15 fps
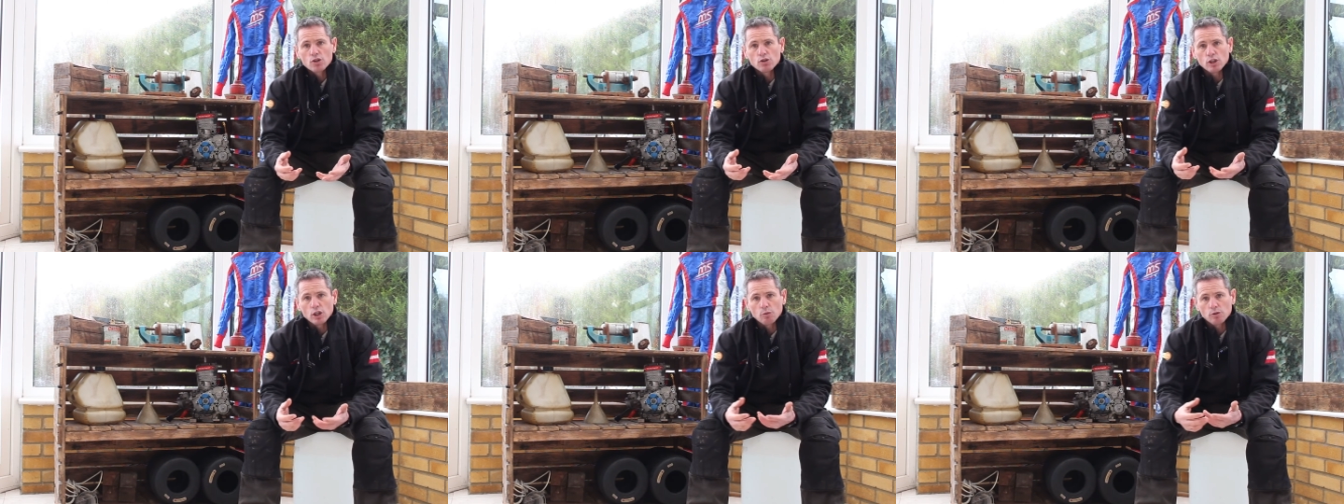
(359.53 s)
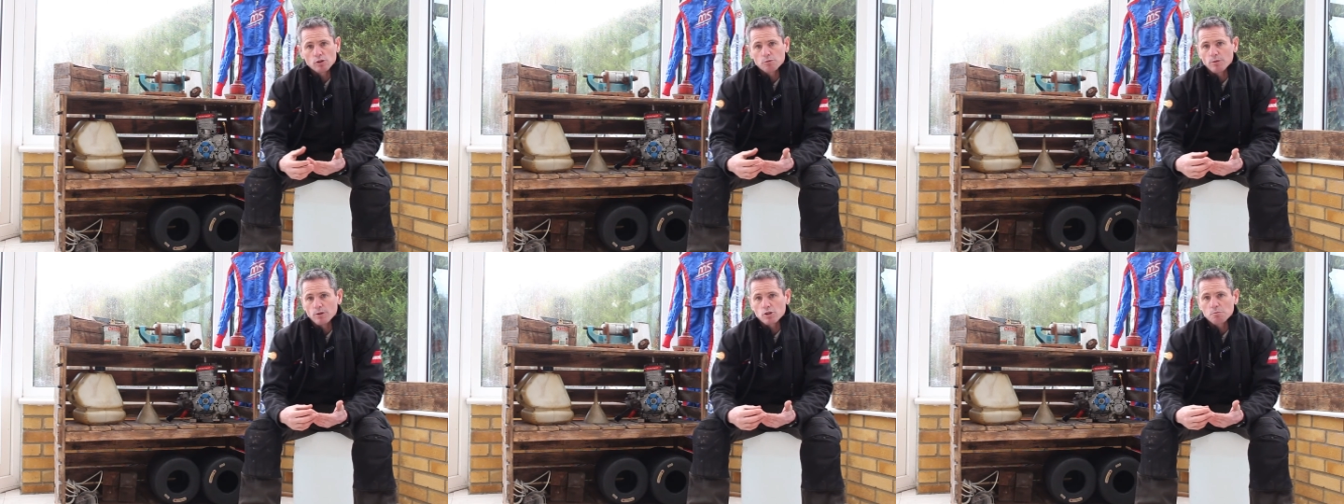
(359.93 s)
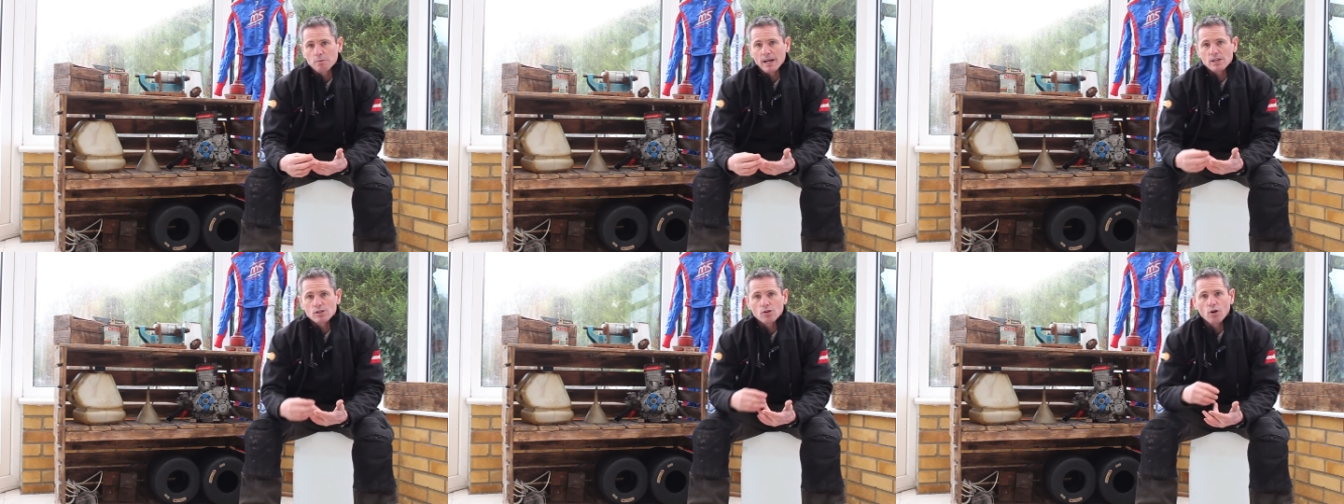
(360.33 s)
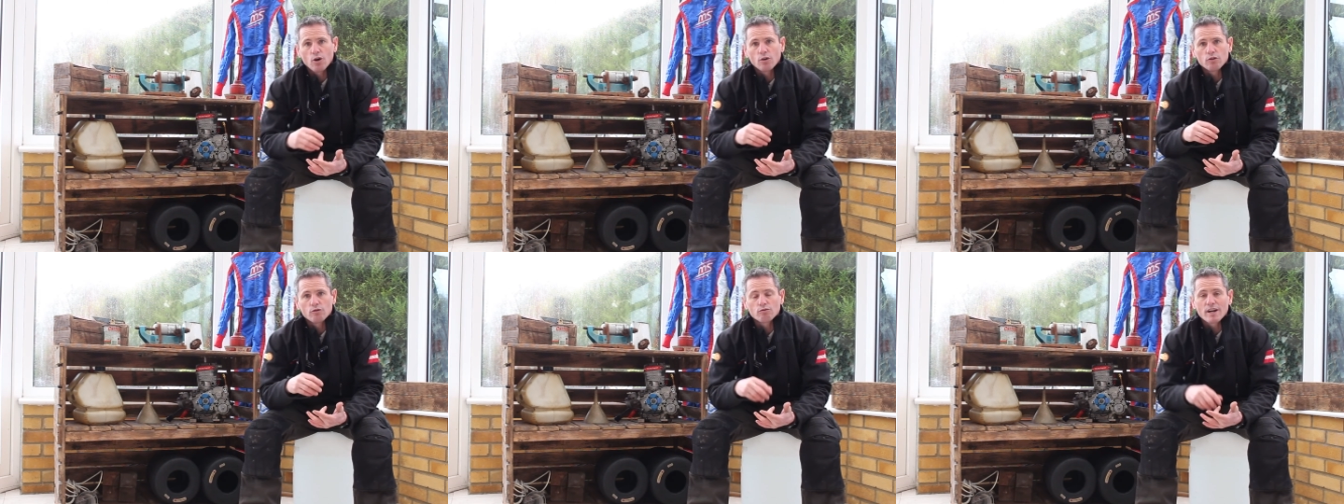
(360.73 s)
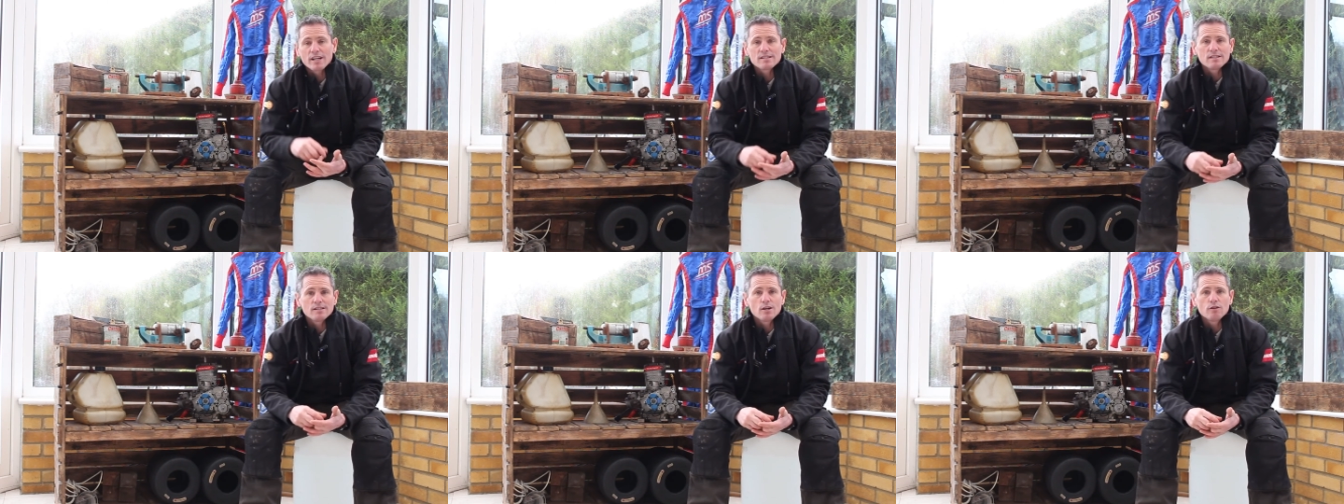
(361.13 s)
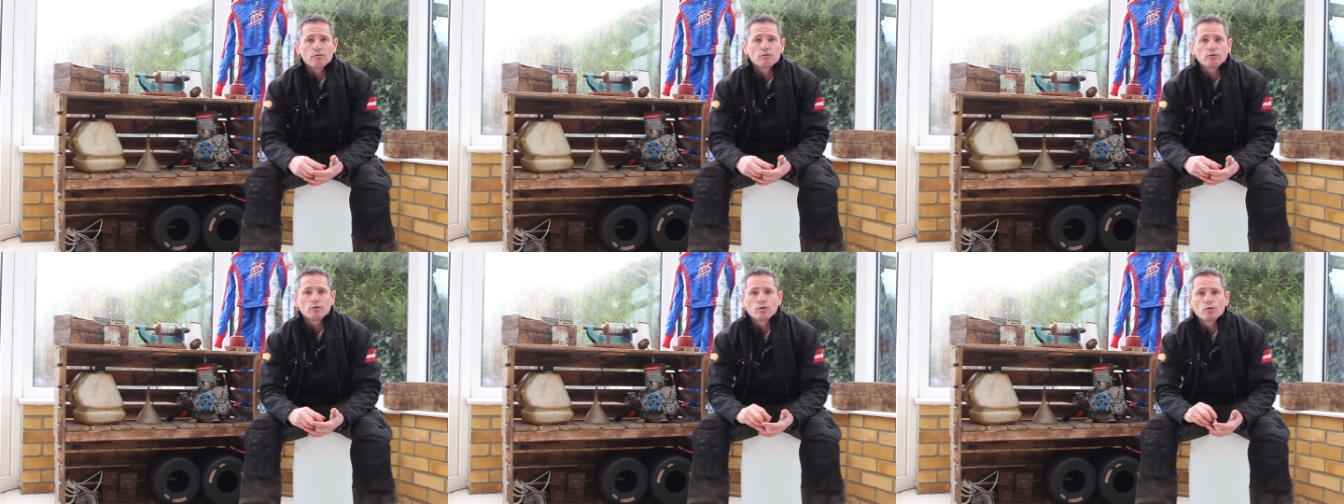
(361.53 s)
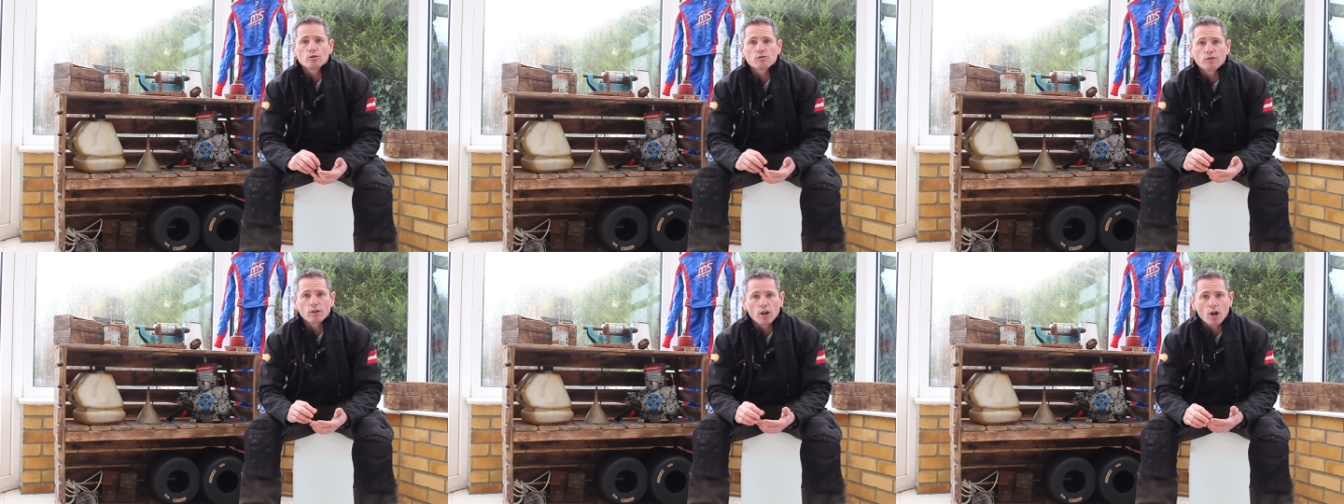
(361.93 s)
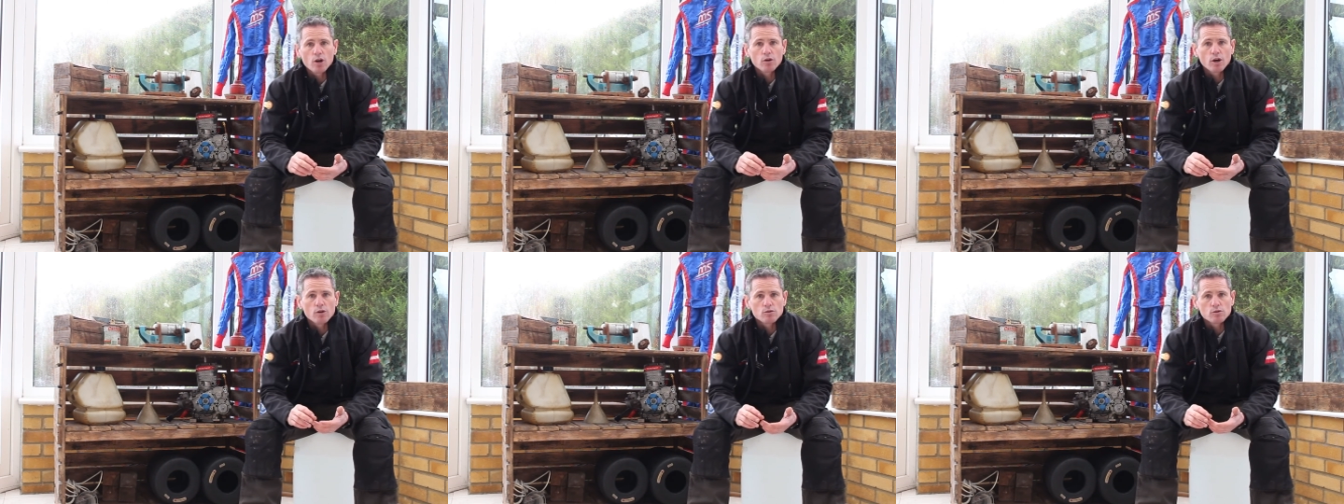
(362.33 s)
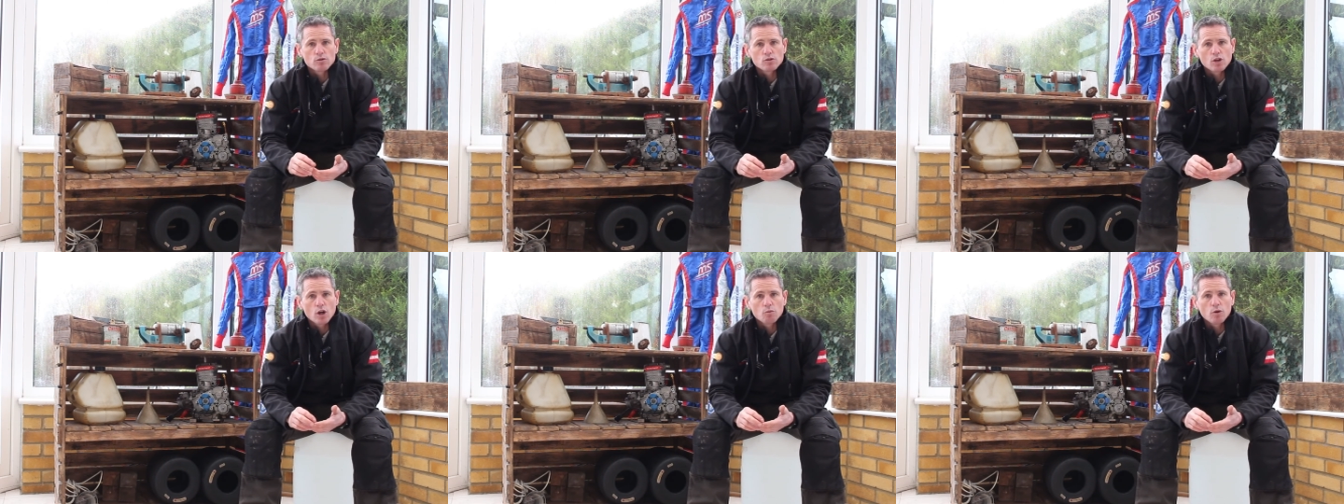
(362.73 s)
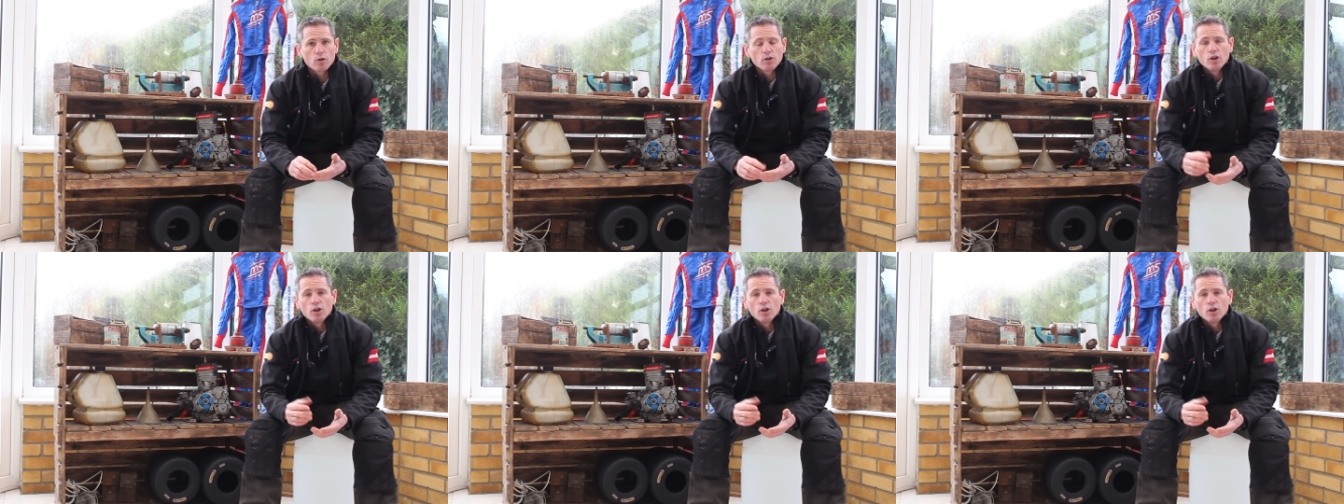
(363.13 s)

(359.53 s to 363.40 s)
Do you want to put space on racing overalls for logos and so on?